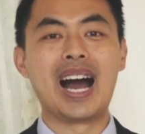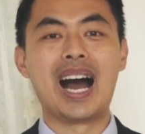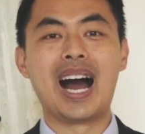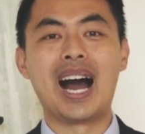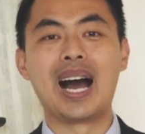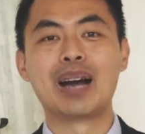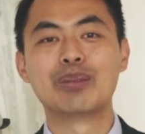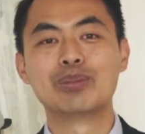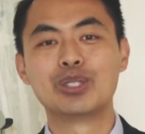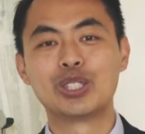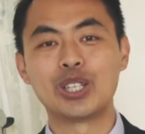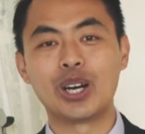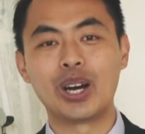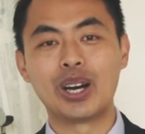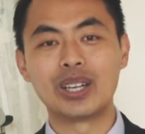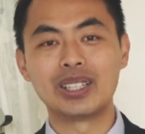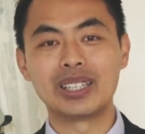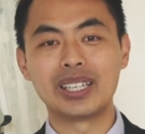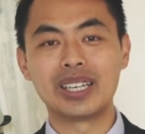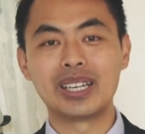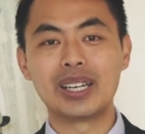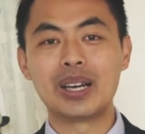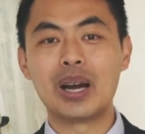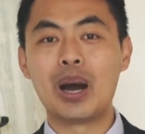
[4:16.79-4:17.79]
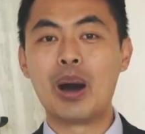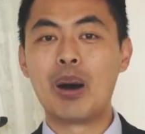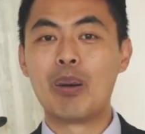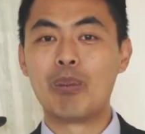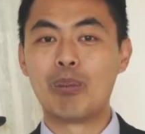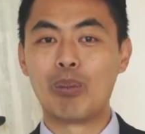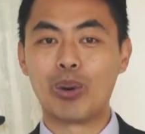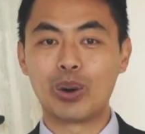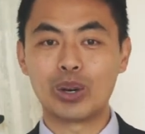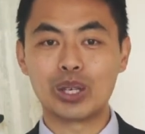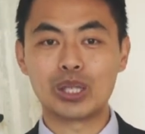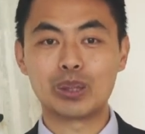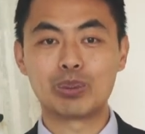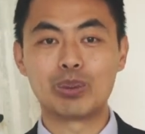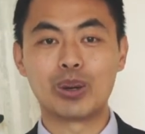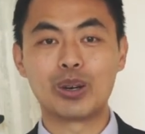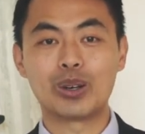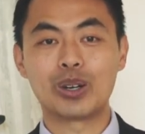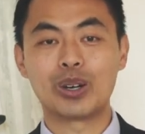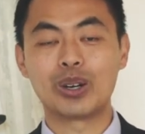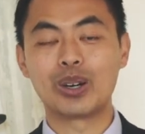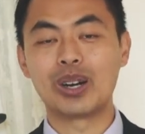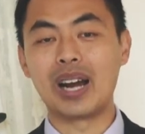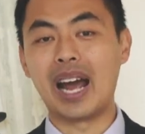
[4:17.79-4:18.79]
I'm John Lee, mortgage
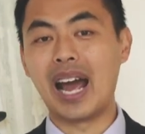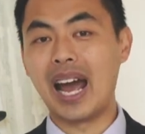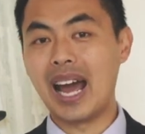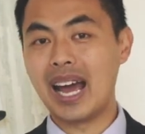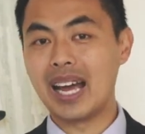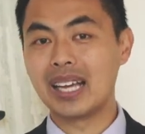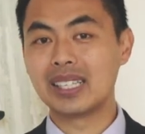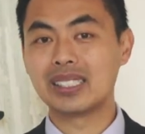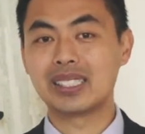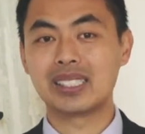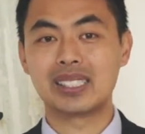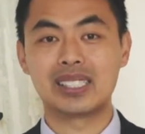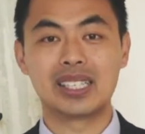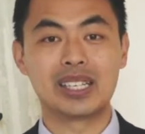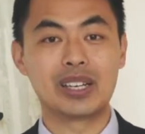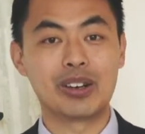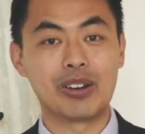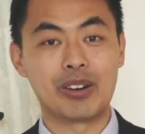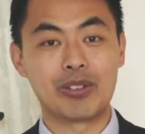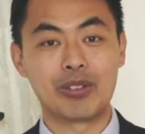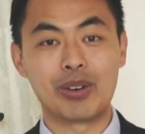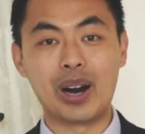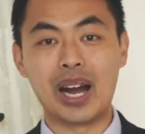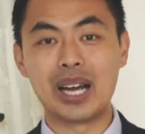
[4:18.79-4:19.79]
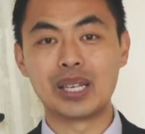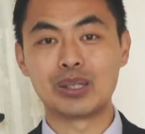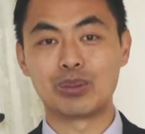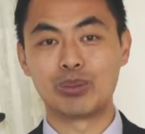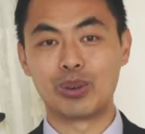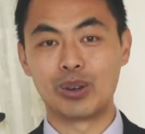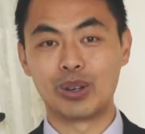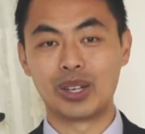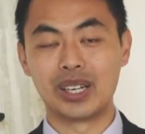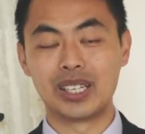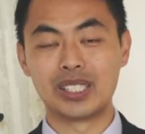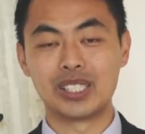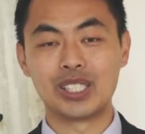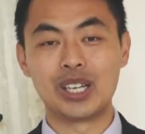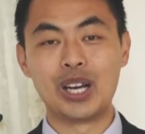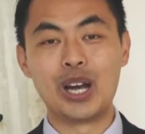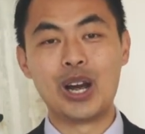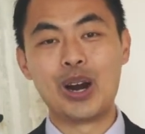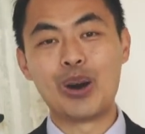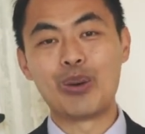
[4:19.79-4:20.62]
broker and CEO of Arise Mortgage.